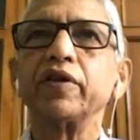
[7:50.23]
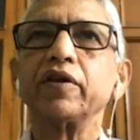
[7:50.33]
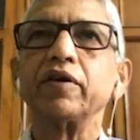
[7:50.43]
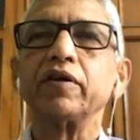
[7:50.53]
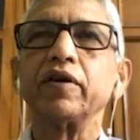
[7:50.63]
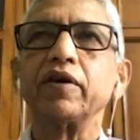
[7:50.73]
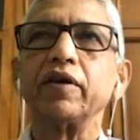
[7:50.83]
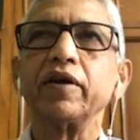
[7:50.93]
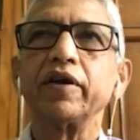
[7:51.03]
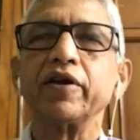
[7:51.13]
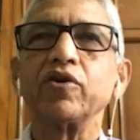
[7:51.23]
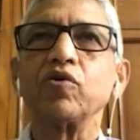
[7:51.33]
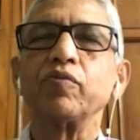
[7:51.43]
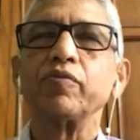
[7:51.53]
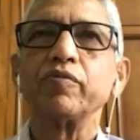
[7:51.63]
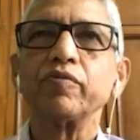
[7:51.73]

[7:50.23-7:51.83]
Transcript: you know,